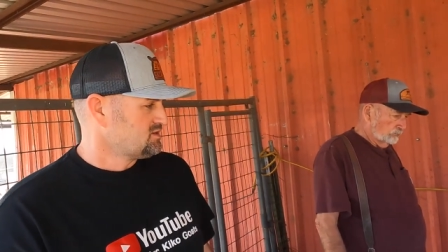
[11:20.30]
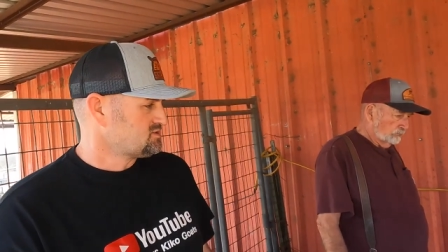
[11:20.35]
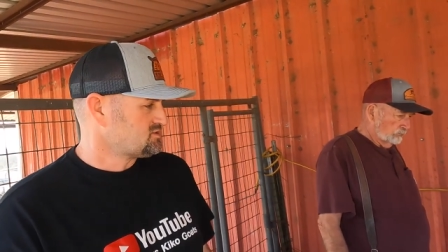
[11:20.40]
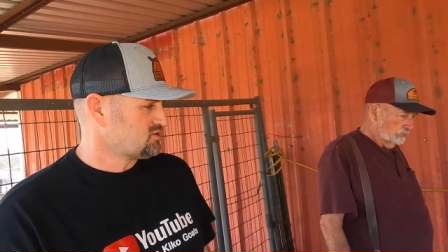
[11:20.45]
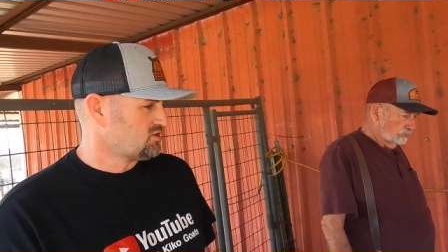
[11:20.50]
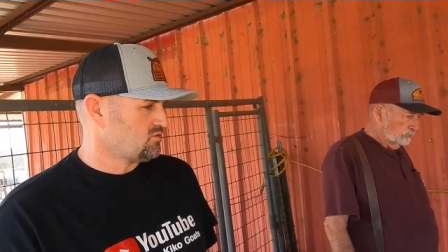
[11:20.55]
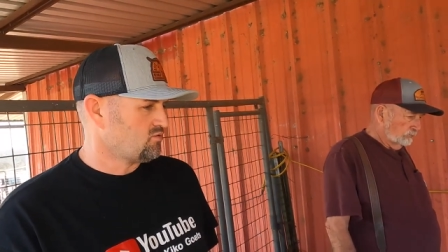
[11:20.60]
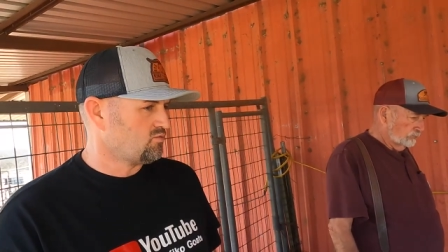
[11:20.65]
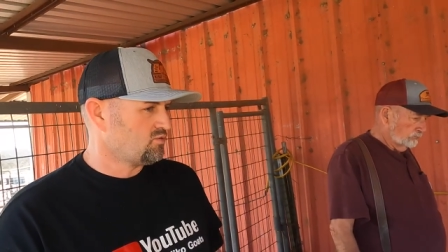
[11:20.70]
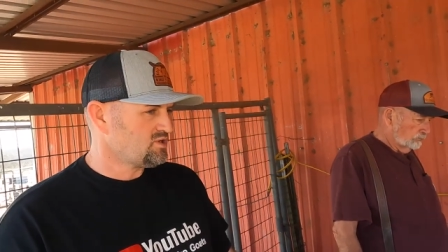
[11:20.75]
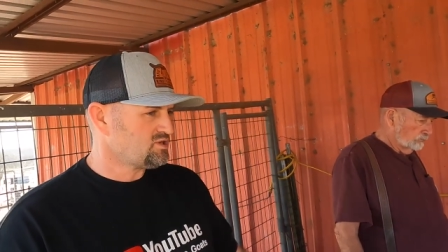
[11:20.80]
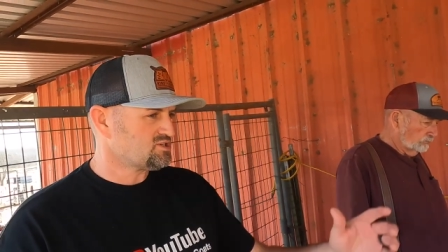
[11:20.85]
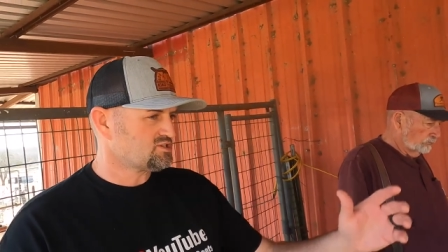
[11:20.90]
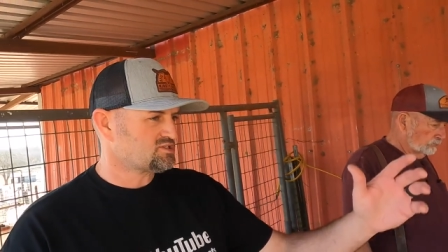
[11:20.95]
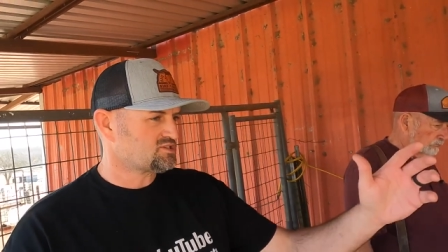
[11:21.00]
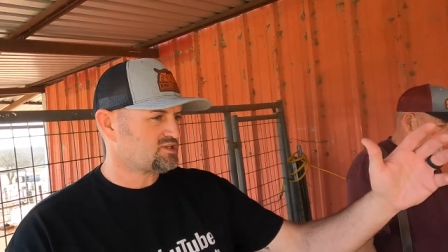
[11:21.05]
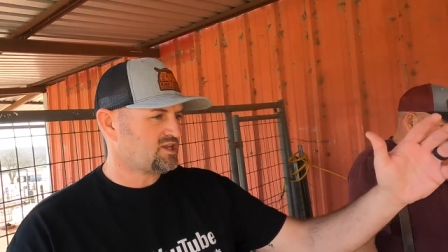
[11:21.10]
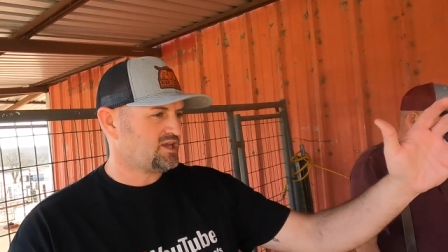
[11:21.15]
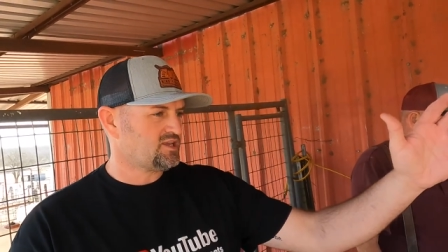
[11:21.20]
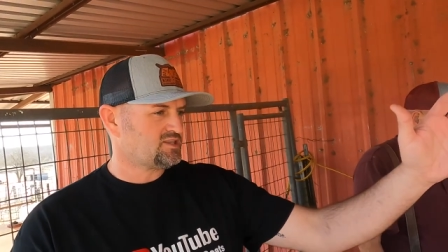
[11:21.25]
So we
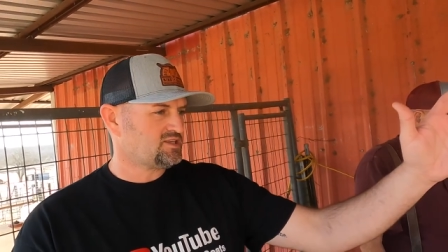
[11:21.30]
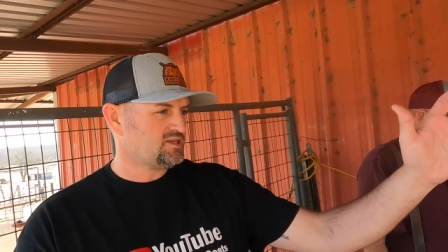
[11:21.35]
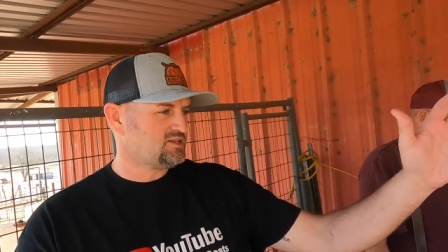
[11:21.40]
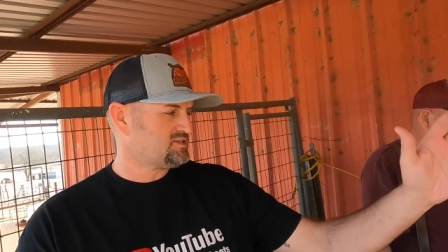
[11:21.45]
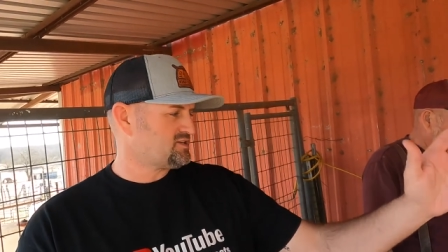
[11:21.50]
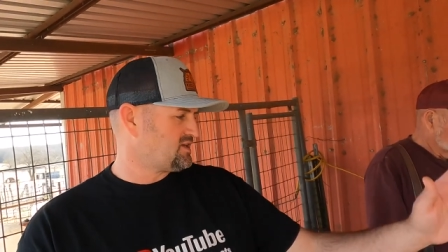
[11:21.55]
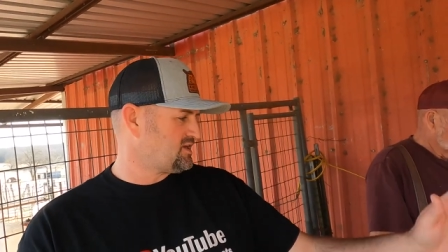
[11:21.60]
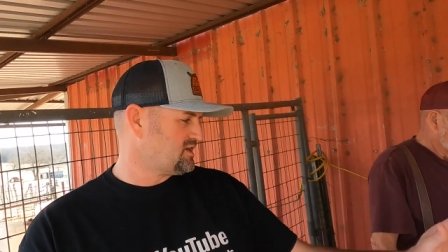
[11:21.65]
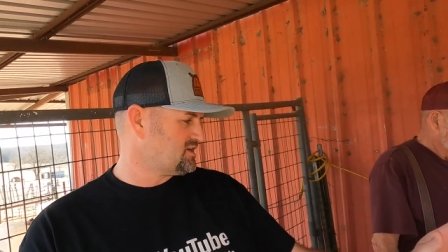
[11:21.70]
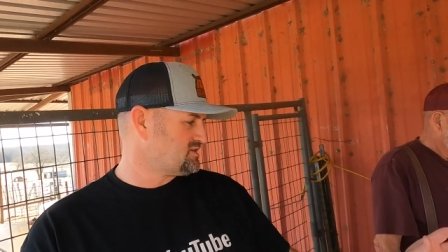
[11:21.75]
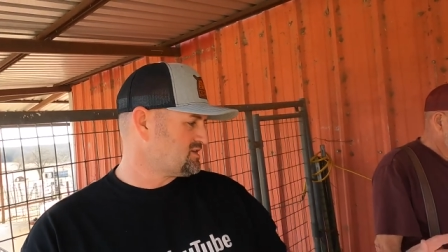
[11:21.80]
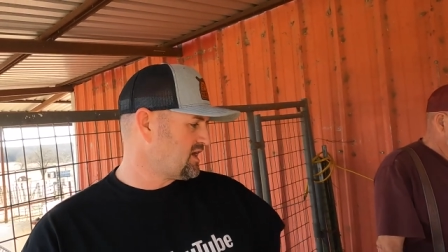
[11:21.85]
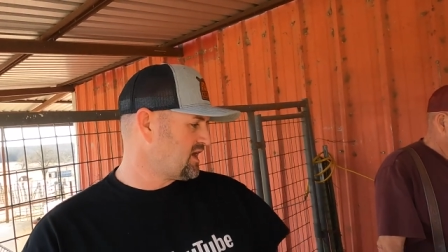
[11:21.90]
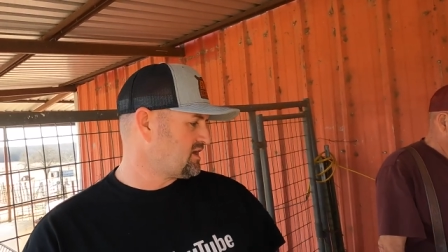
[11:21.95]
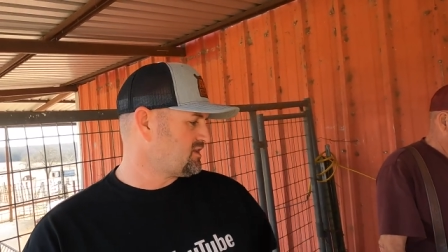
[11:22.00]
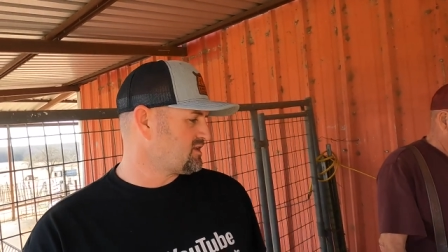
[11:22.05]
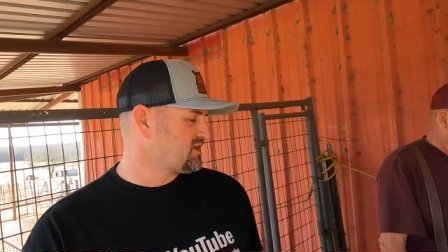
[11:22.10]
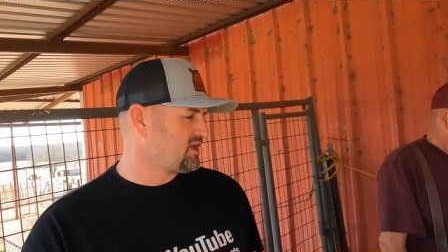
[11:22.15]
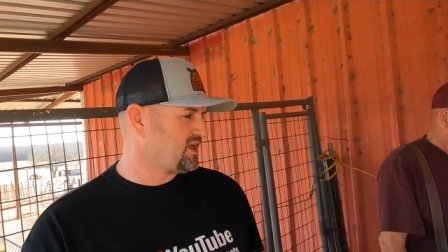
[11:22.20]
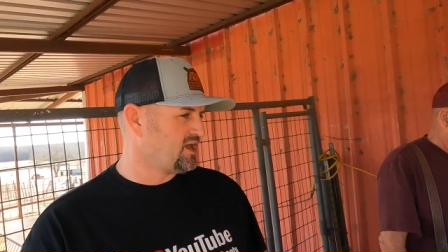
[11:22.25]
just take these kids
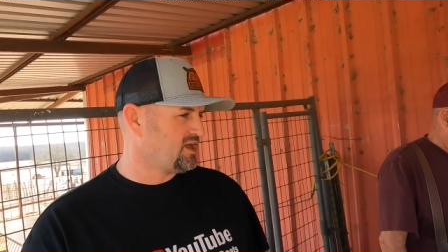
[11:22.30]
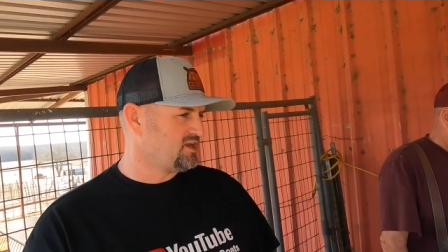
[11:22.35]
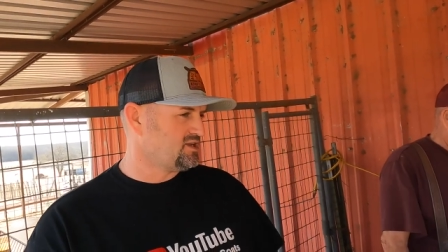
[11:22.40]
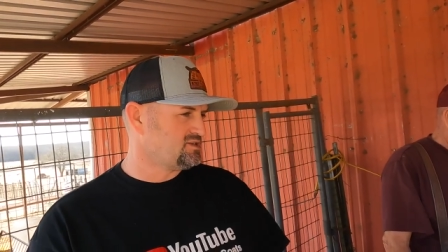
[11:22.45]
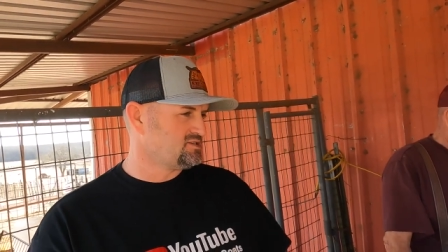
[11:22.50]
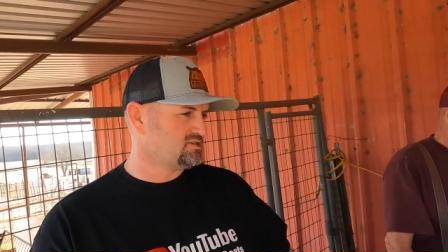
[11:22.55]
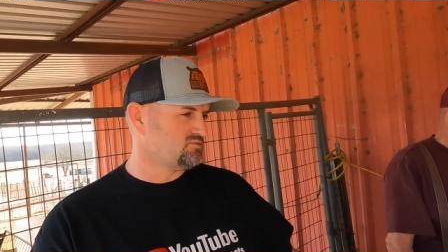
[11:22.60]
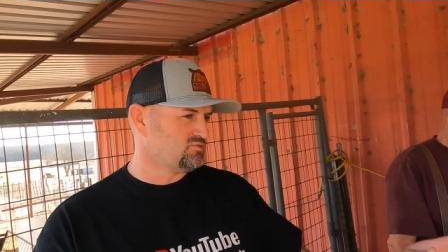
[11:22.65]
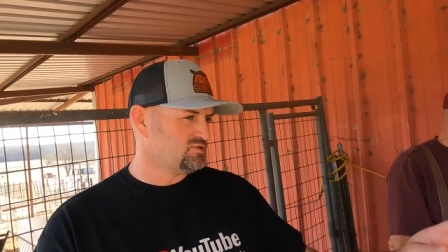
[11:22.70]
out of the cage.